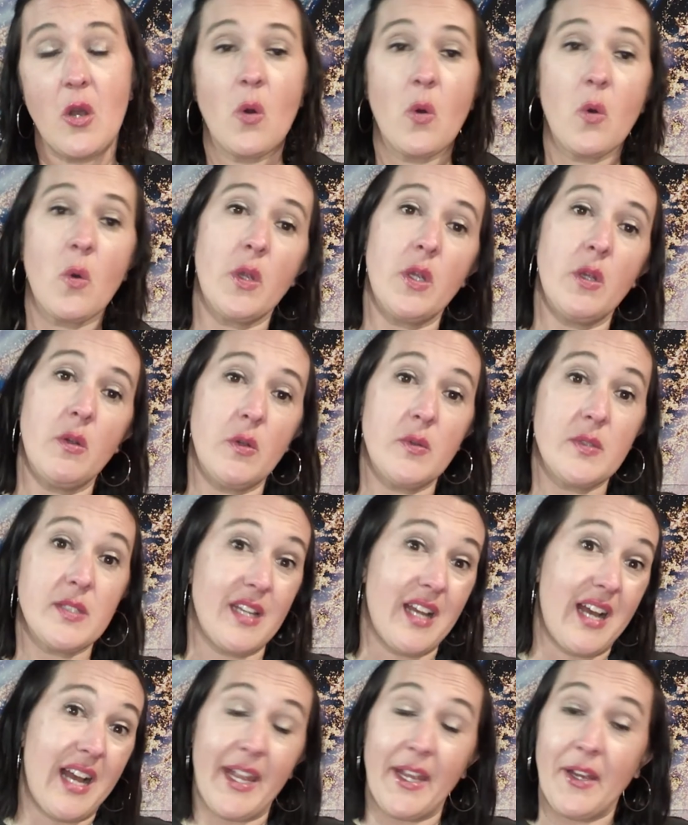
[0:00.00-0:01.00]
or you use
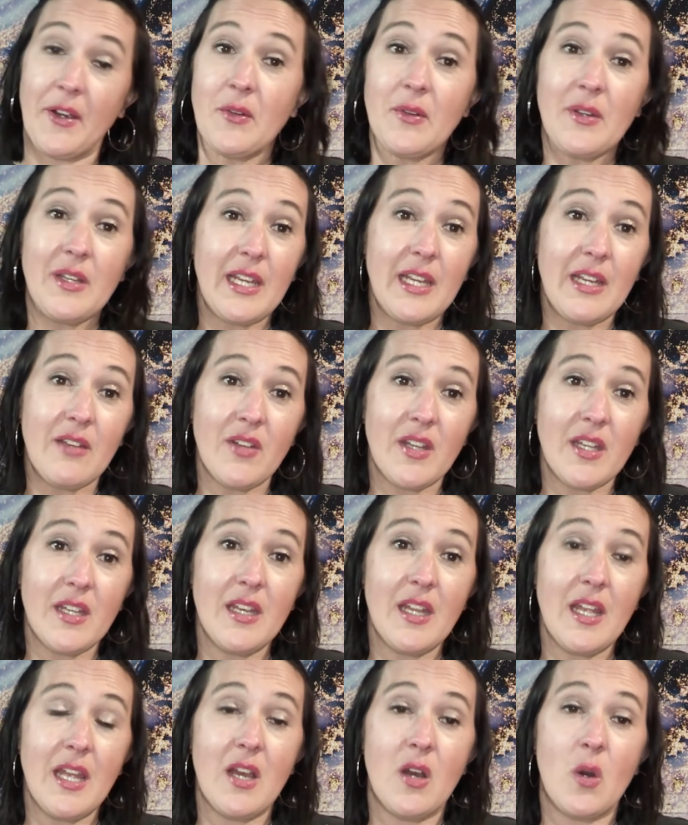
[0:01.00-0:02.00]
an iron
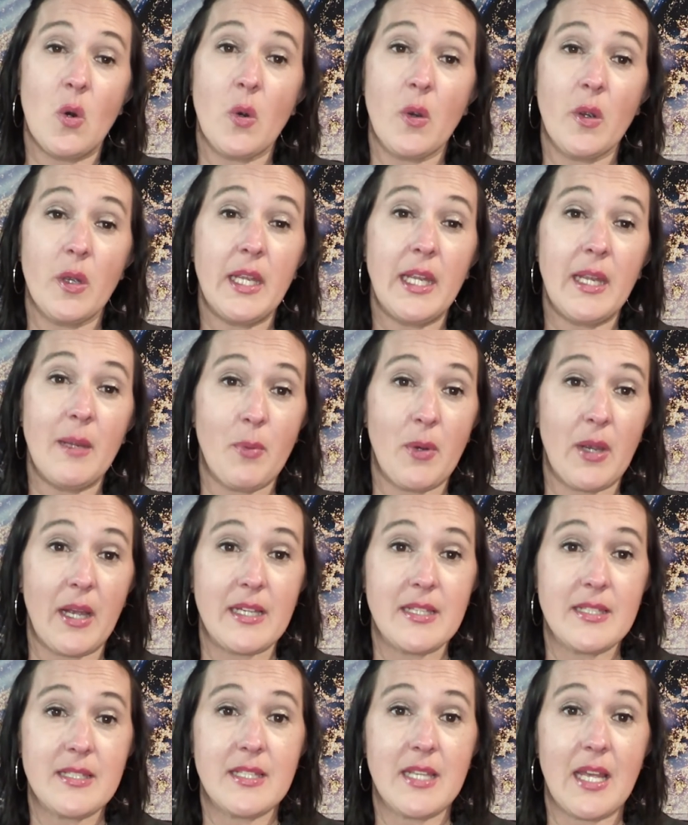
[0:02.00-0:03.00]
even or a heat
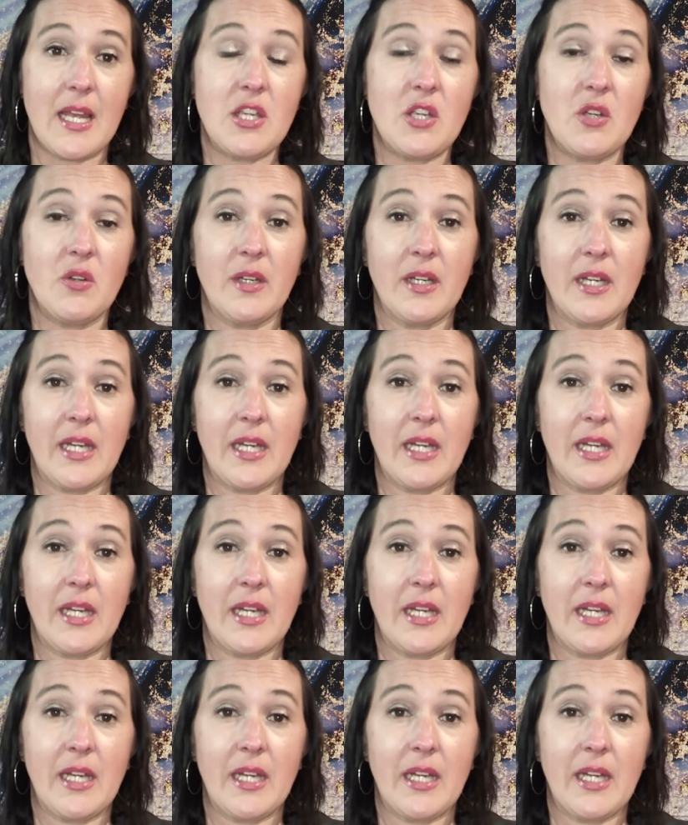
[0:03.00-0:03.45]
press and you can